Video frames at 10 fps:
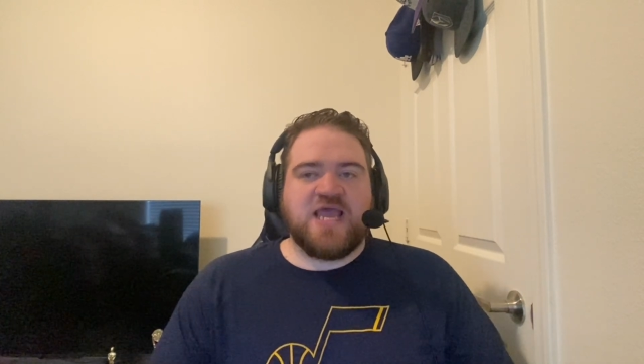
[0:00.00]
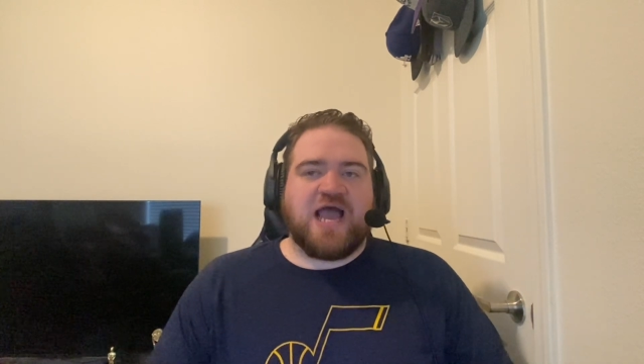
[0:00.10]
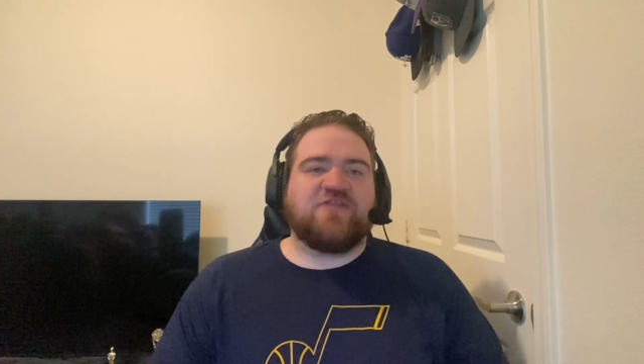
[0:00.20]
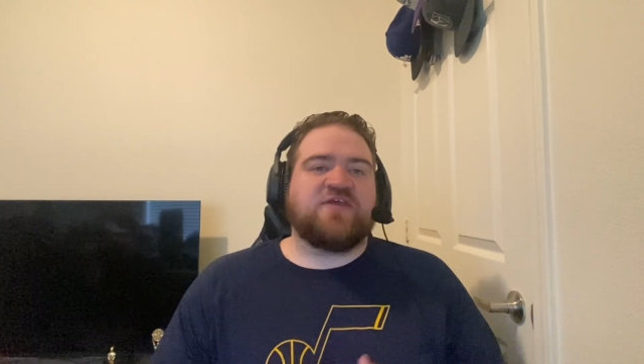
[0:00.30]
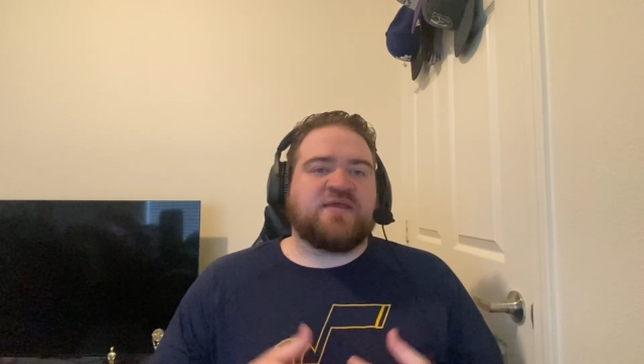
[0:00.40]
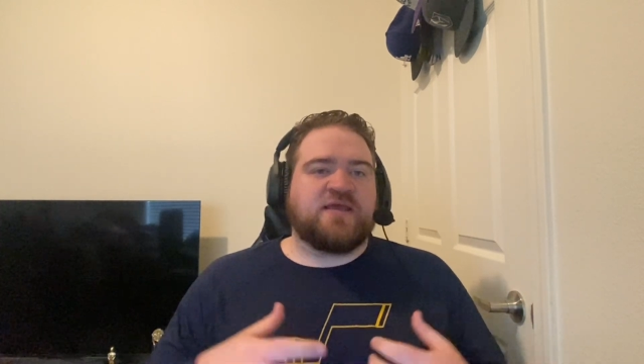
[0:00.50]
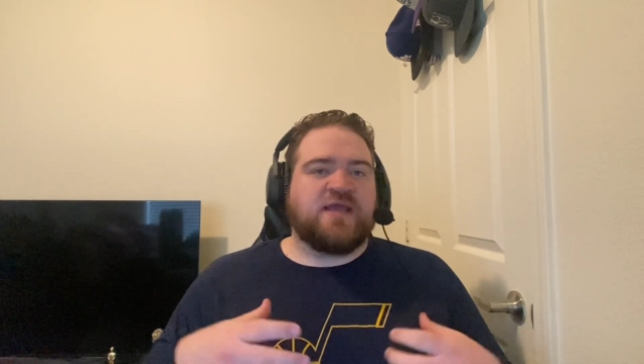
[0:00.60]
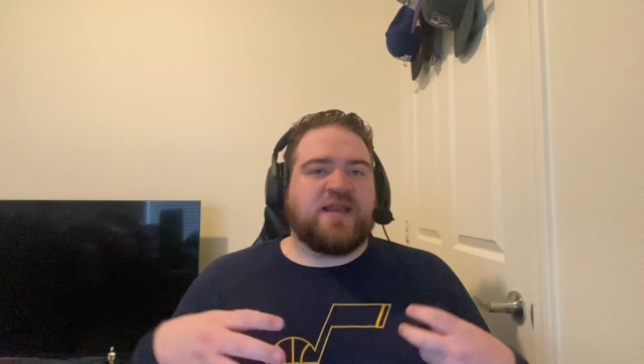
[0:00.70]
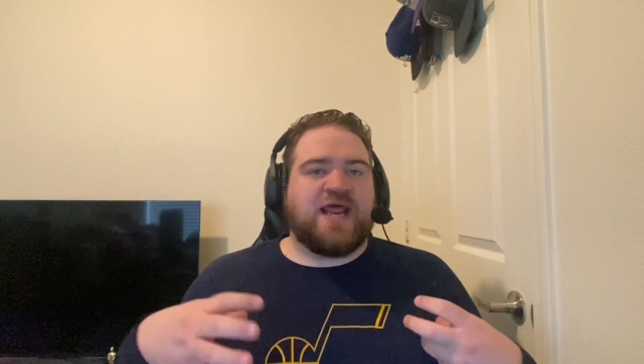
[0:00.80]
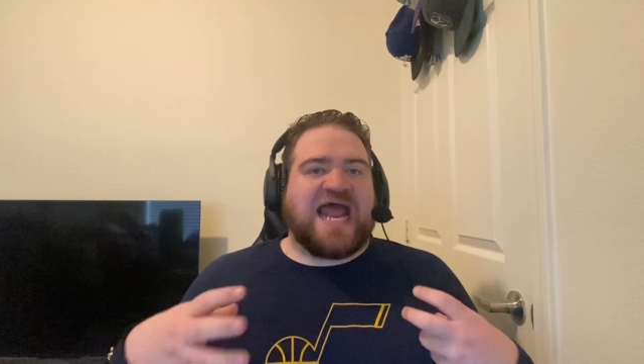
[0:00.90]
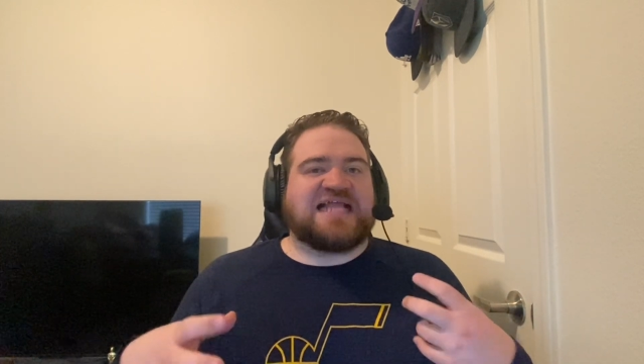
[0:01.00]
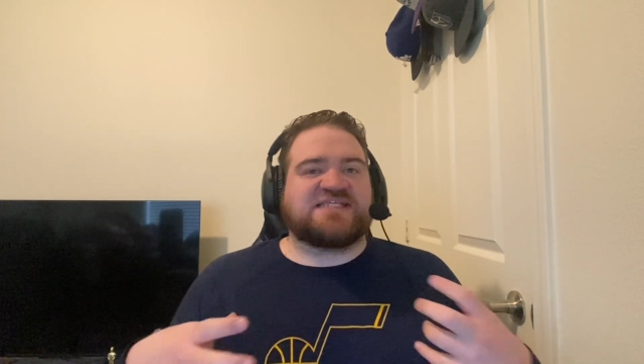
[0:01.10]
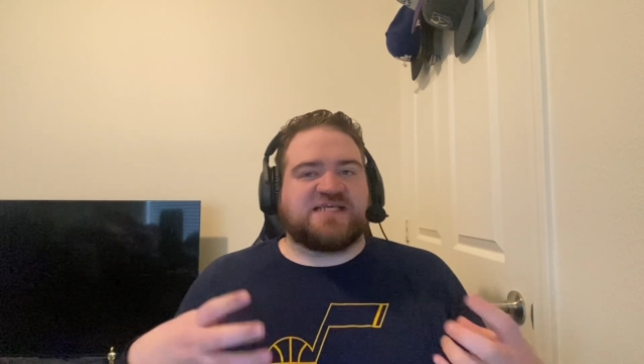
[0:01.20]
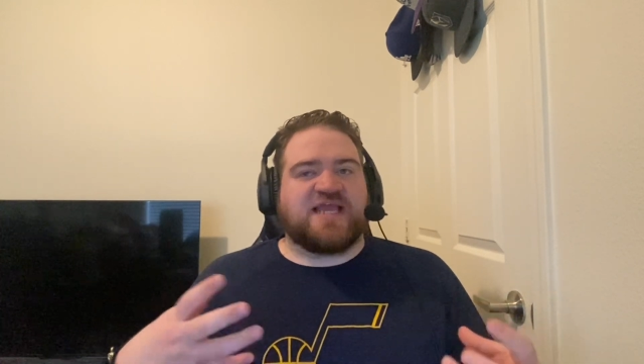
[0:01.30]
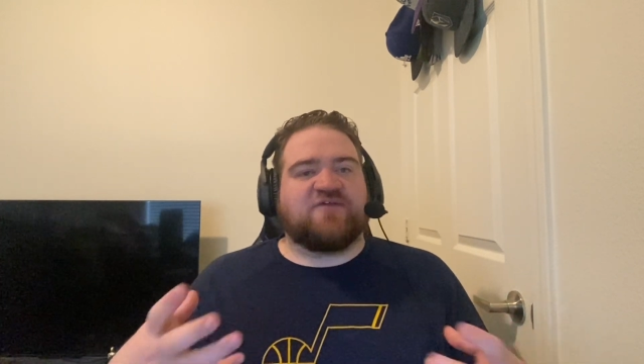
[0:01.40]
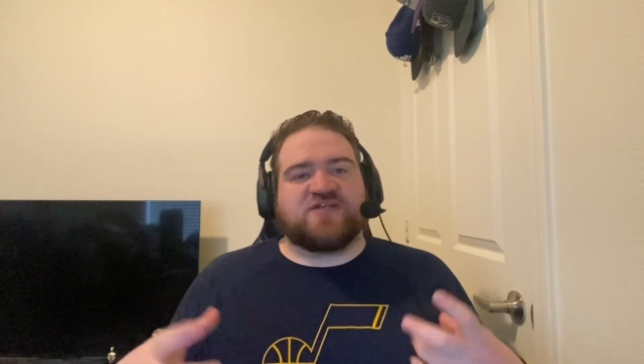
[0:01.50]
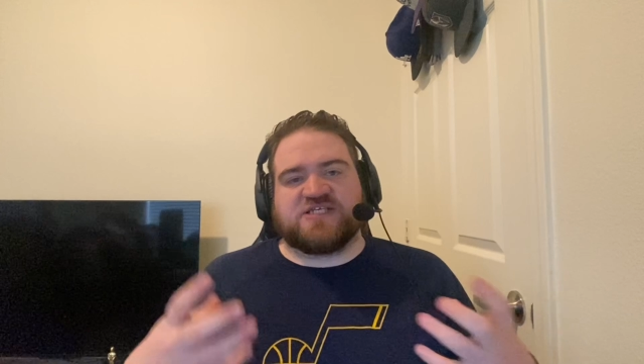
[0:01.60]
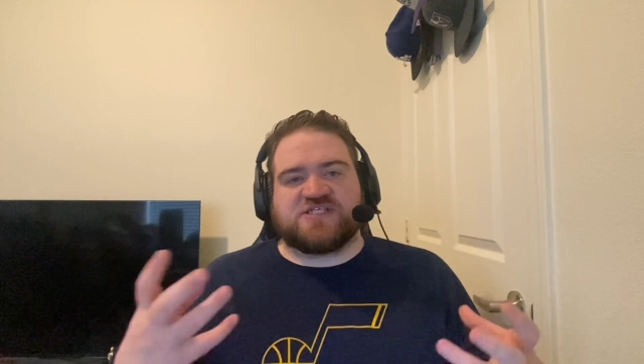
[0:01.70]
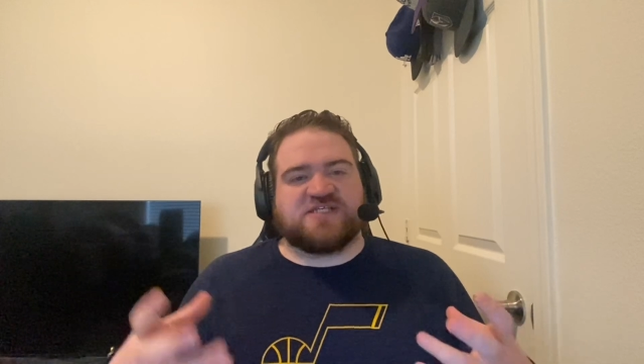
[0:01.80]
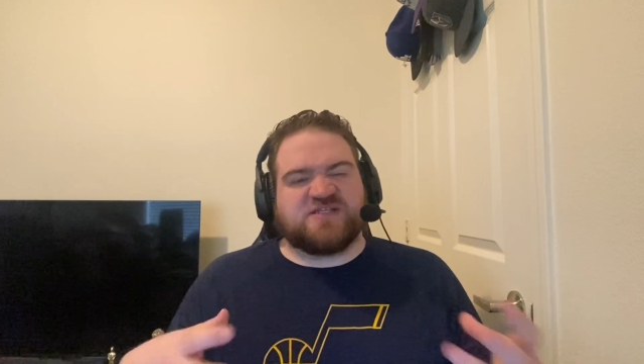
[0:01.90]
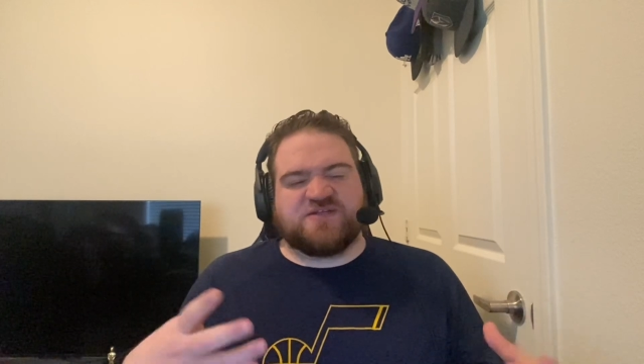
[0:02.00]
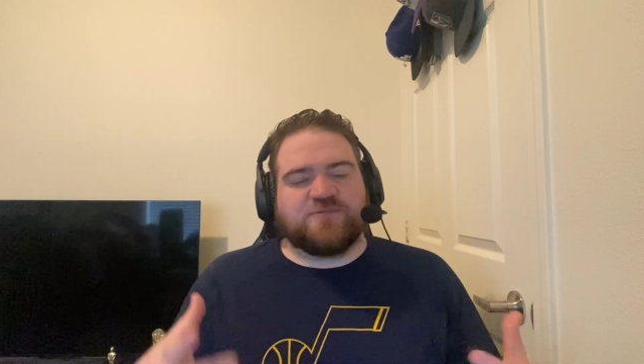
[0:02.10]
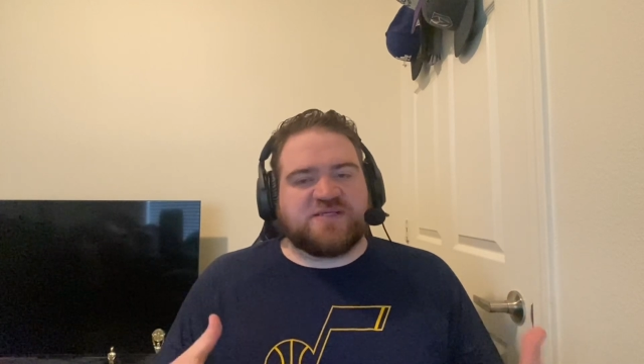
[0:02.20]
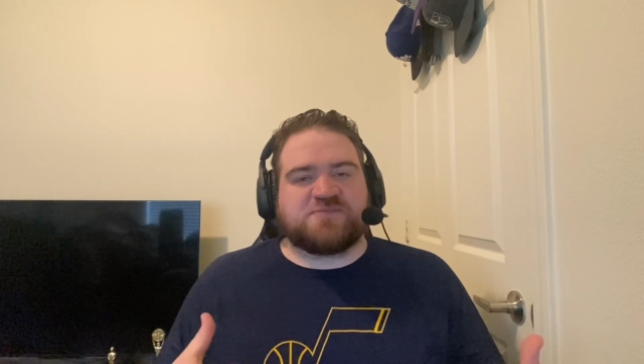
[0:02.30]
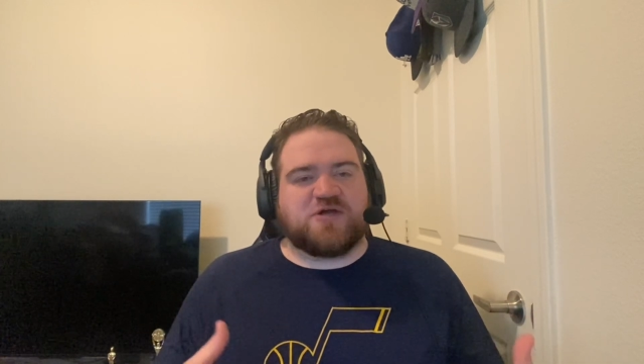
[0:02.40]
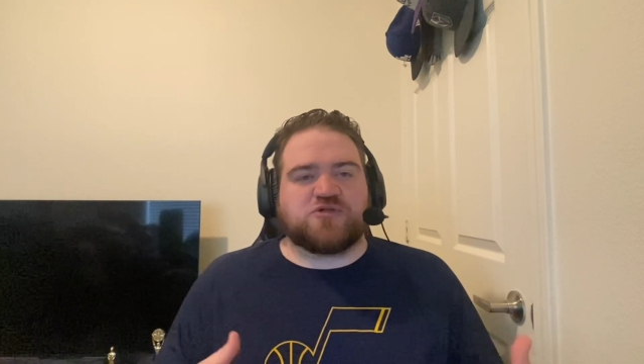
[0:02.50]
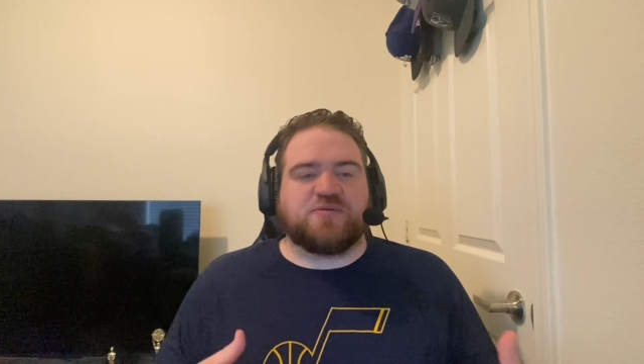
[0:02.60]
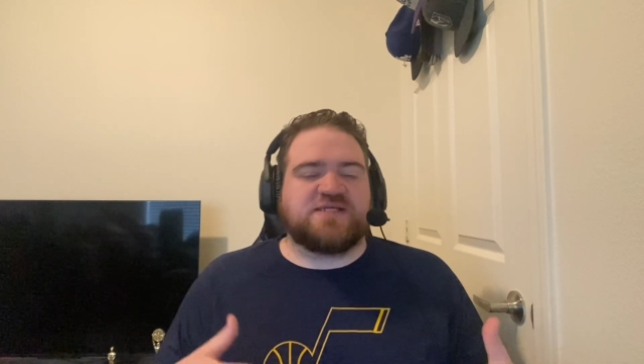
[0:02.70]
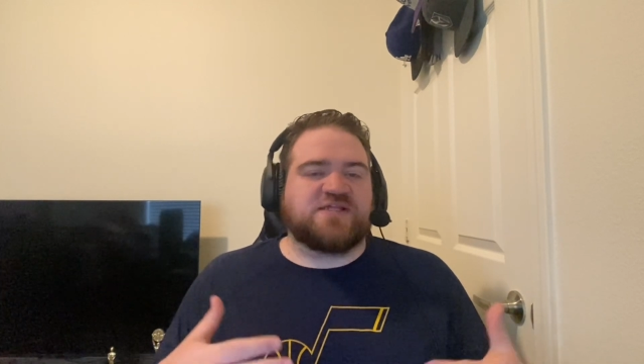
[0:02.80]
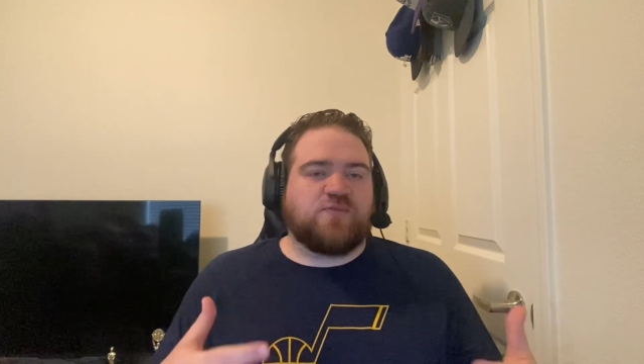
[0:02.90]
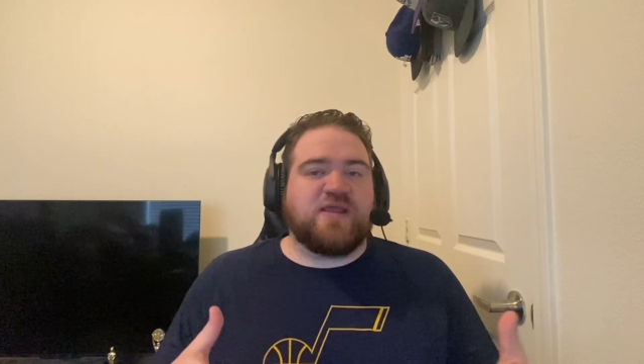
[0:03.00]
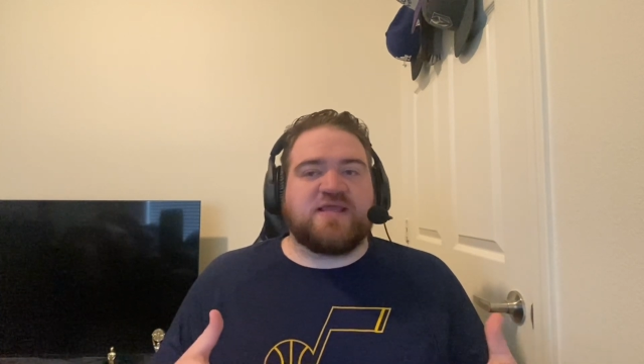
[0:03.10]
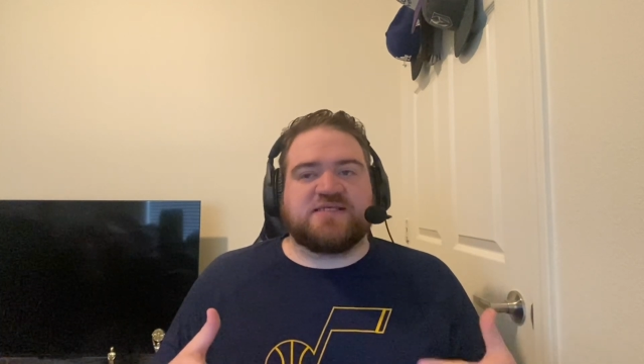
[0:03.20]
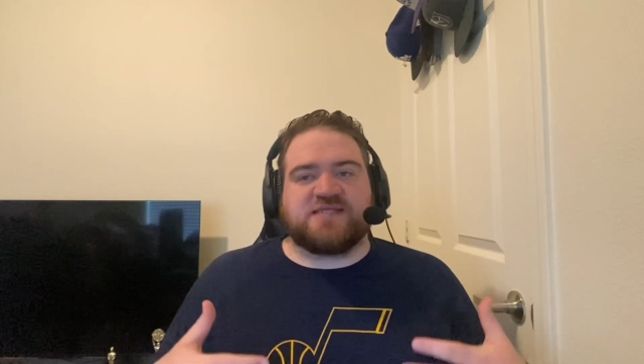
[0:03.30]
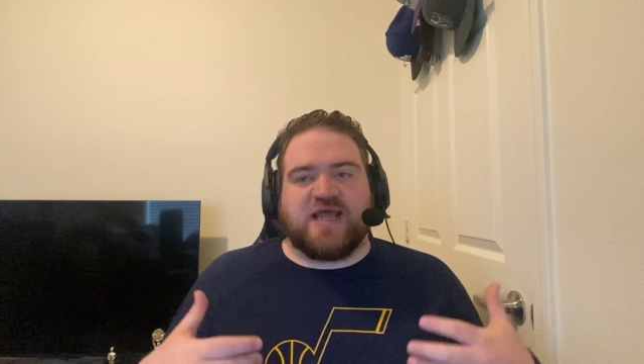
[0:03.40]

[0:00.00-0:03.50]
I think it has a kind of just a little bit special place in the rankings,